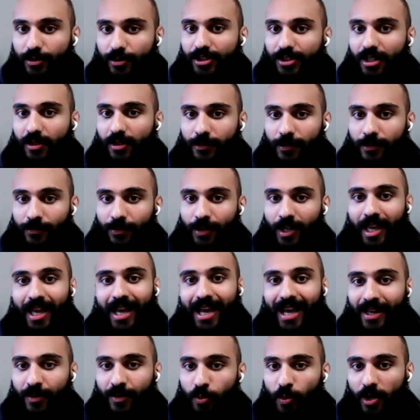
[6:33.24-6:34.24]
And ask
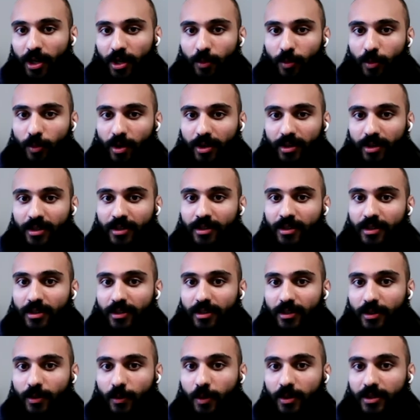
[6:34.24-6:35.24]
yourself, if I had what I
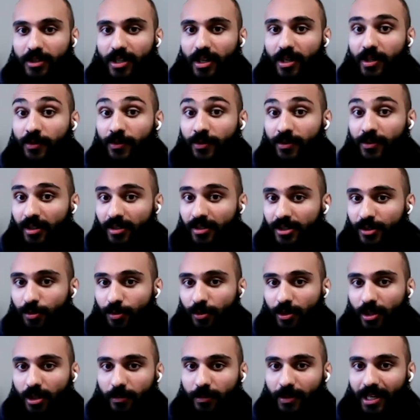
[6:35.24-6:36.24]
wanted, what kind of
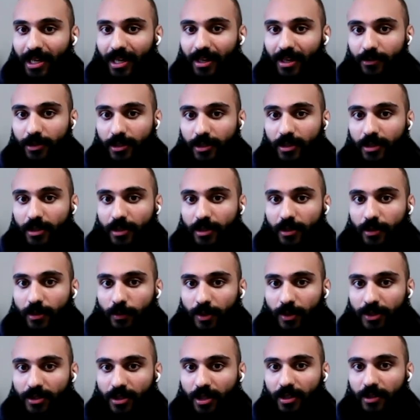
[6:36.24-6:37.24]
thoughts would I be having?
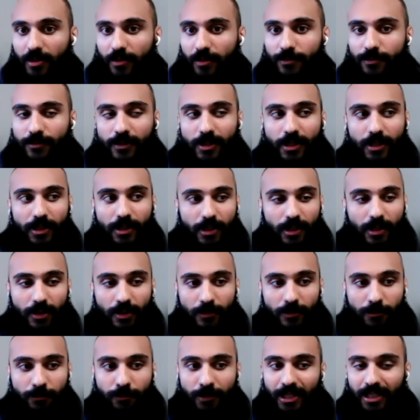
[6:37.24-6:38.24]
What kind of
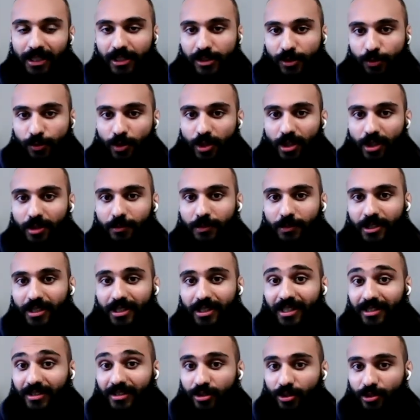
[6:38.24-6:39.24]
feelings would
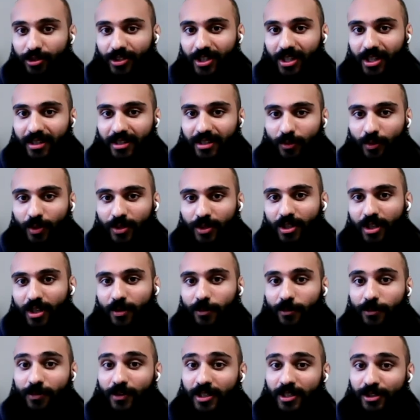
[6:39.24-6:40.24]
I be
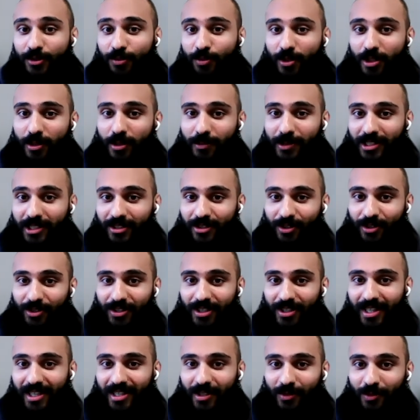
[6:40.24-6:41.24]
entertaining? What kind of thoughts would I
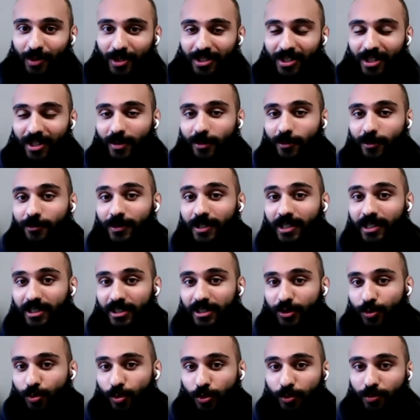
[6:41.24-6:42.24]
be entertaining? What kind
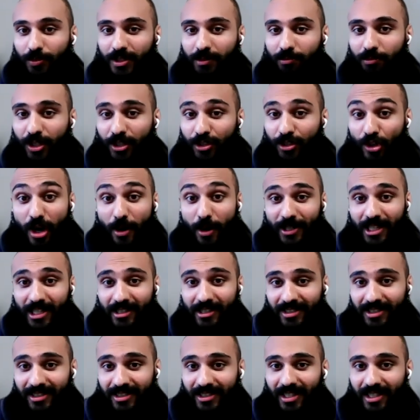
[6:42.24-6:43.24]
of feelings would be my
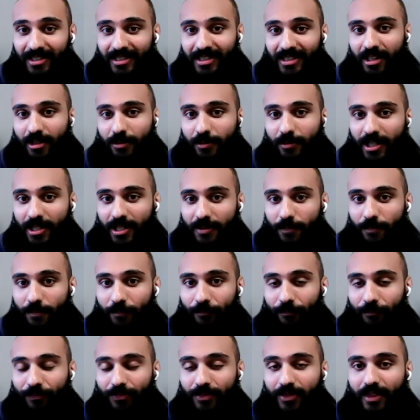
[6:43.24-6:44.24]
dominant state that
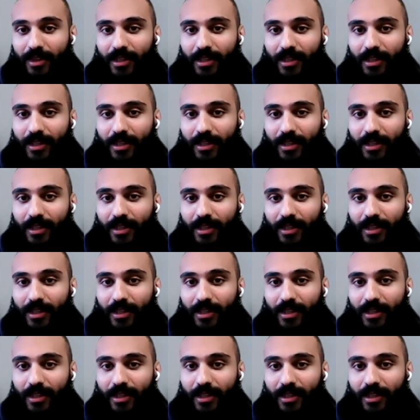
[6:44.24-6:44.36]
I'm in?